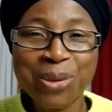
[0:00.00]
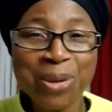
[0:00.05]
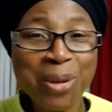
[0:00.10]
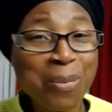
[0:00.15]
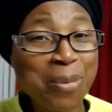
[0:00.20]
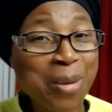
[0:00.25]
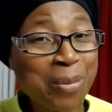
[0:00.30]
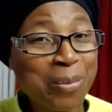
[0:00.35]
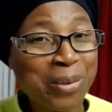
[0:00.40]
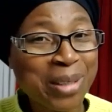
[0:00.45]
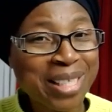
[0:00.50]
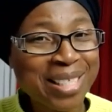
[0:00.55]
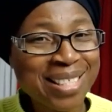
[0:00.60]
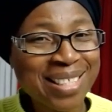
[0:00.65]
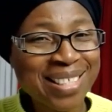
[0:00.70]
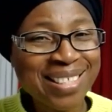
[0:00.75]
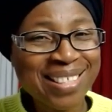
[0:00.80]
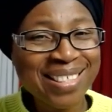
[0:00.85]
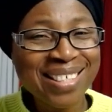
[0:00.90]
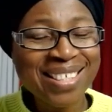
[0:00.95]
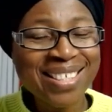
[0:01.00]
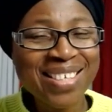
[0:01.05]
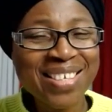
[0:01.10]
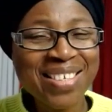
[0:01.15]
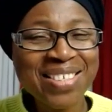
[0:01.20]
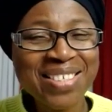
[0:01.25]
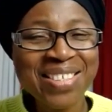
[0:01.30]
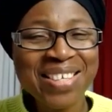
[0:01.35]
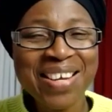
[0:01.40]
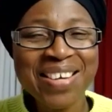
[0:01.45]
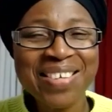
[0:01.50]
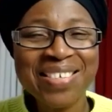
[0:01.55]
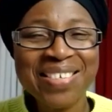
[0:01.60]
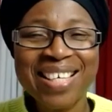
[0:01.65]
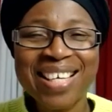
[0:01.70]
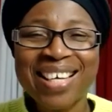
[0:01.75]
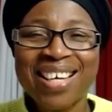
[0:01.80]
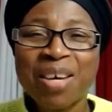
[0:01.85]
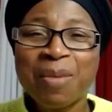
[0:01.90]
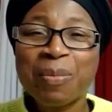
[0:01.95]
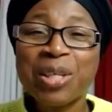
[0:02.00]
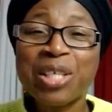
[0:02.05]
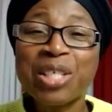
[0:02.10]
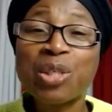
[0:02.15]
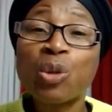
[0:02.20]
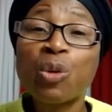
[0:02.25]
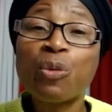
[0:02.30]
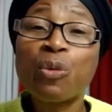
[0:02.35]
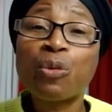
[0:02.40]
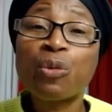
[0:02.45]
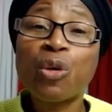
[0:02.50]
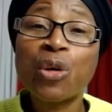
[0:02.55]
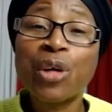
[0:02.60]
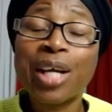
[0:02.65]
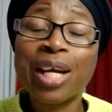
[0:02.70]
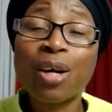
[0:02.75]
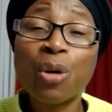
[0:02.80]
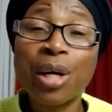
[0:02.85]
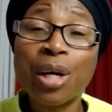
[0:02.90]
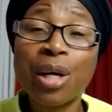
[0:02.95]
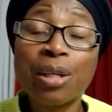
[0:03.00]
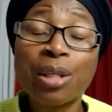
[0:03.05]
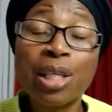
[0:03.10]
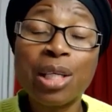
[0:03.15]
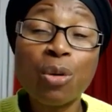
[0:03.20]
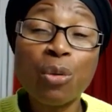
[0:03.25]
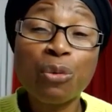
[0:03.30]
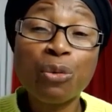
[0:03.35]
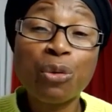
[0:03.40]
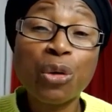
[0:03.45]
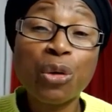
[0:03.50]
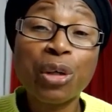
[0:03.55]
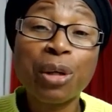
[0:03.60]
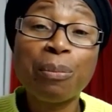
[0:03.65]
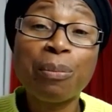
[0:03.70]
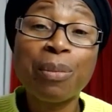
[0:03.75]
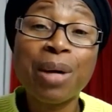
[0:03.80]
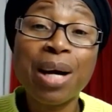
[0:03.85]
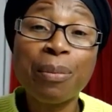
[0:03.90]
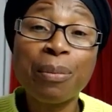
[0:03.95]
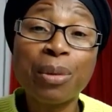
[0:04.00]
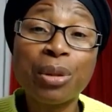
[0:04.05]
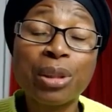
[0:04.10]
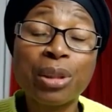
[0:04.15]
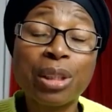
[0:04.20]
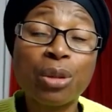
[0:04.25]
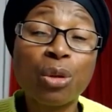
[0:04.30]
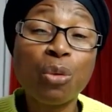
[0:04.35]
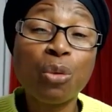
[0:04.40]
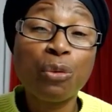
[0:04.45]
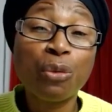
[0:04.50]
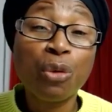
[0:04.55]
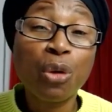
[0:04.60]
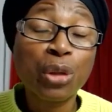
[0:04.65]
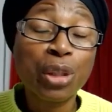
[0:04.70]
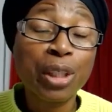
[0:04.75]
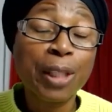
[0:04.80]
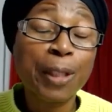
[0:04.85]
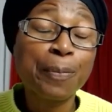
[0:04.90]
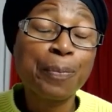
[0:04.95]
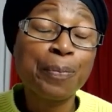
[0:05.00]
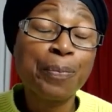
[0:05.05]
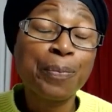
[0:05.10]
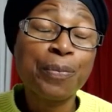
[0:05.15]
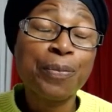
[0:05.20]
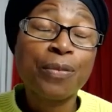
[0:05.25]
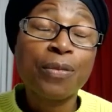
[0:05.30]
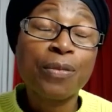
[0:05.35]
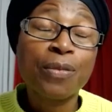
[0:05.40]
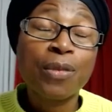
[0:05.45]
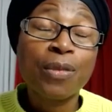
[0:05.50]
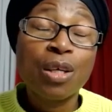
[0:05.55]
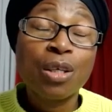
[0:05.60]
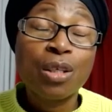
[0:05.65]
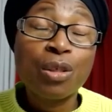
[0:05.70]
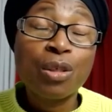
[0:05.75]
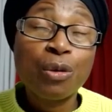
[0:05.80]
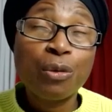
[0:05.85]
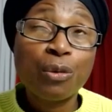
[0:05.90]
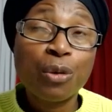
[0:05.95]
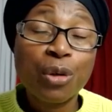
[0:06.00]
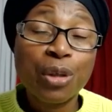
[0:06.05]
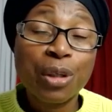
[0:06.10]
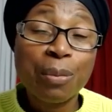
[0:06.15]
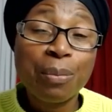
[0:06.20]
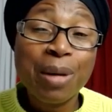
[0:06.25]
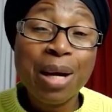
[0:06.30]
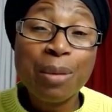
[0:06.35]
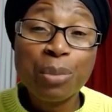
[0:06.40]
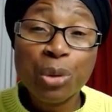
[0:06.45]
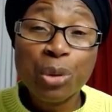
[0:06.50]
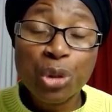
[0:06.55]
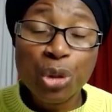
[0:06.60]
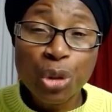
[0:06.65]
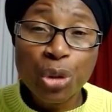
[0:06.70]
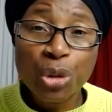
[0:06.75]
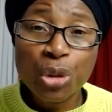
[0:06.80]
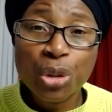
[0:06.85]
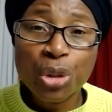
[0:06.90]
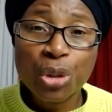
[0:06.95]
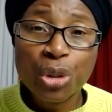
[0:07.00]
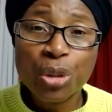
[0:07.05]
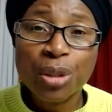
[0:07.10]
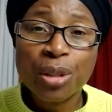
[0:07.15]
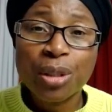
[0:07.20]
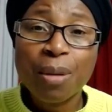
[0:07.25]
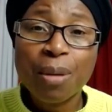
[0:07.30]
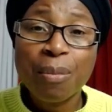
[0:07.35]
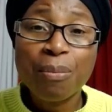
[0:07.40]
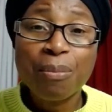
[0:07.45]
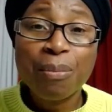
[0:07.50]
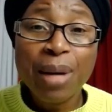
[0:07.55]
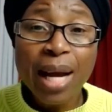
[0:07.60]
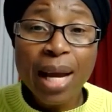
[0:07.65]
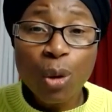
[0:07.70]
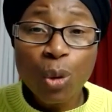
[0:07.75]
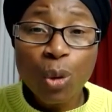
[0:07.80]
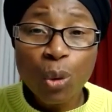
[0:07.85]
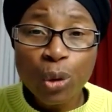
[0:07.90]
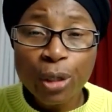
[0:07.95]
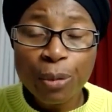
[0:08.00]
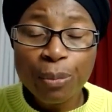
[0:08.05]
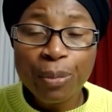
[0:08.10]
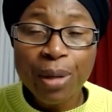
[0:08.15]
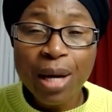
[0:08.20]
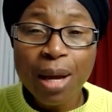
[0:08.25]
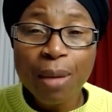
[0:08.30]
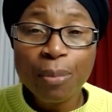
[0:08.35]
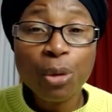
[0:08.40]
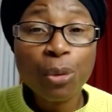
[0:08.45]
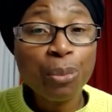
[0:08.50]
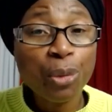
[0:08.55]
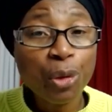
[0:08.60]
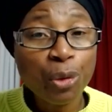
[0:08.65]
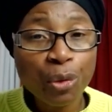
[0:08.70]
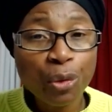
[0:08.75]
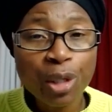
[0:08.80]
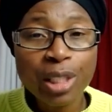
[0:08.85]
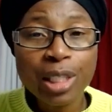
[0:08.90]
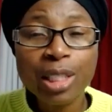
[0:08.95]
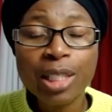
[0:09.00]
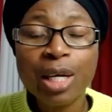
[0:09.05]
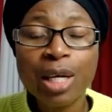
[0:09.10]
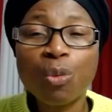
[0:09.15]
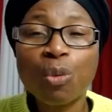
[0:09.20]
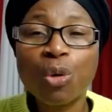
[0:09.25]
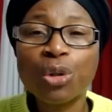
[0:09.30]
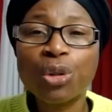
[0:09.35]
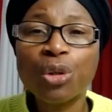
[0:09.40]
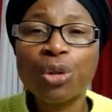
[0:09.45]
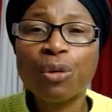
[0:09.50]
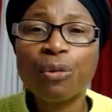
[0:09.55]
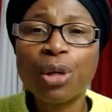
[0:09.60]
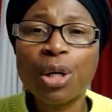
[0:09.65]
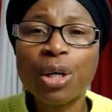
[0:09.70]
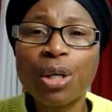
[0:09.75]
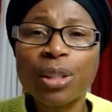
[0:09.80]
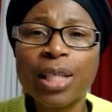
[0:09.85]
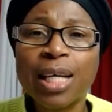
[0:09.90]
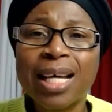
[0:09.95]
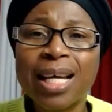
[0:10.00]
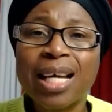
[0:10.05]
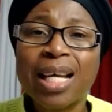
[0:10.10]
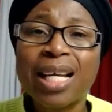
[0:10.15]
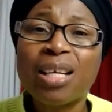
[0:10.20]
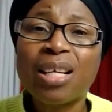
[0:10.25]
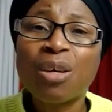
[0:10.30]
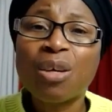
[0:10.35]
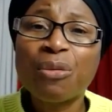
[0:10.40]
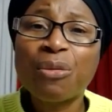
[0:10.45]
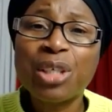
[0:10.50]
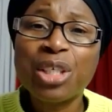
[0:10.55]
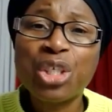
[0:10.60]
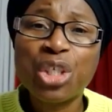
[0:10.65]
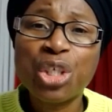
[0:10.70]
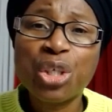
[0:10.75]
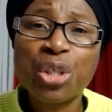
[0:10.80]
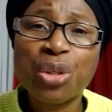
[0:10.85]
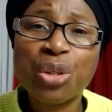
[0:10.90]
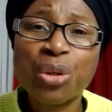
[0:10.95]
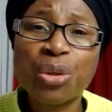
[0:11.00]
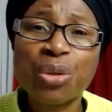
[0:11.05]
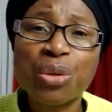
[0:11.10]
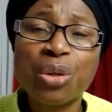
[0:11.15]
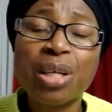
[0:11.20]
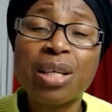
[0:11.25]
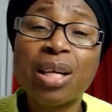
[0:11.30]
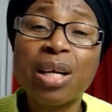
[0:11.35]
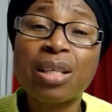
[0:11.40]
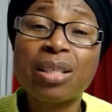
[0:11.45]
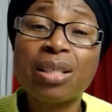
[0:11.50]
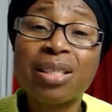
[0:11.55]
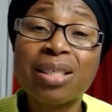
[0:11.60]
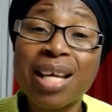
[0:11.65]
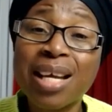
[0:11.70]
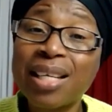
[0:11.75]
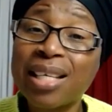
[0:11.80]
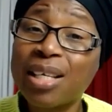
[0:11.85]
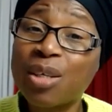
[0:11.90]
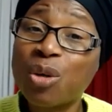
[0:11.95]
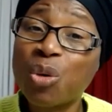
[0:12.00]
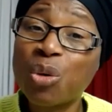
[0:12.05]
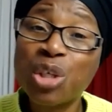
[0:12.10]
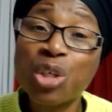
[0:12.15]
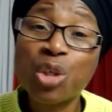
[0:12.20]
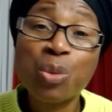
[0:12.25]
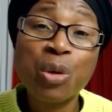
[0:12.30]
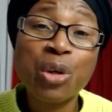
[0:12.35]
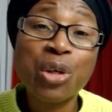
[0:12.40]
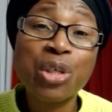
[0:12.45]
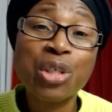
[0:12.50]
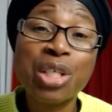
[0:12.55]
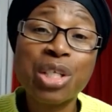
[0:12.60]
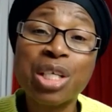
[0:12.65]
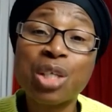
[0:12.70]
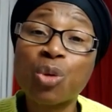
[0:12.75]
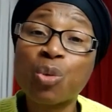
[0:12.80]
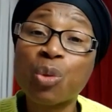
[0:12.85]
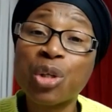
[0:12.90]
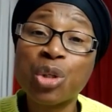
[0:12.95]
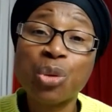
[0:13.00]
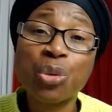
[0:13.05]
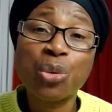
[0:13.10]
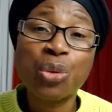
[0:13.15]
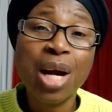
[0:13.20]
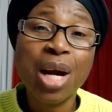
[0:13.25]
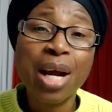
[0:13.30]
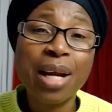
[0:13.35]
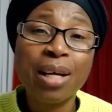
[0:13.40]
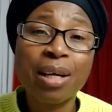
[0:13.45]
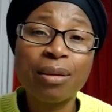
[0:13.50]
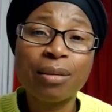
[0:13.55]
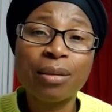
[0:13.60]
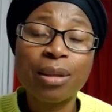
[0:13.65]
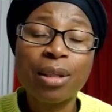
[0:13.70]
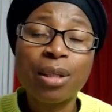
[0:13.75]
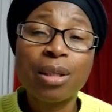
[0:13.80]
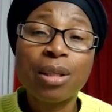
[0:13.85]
Remain blessed in Jesus' name. Please look for a and look for a Bible and look for a look for a Bible church. Buy Holy Bible, be reading the Word of God. Lovely Jesus, and uh, send the Holy Spirit is with you right now.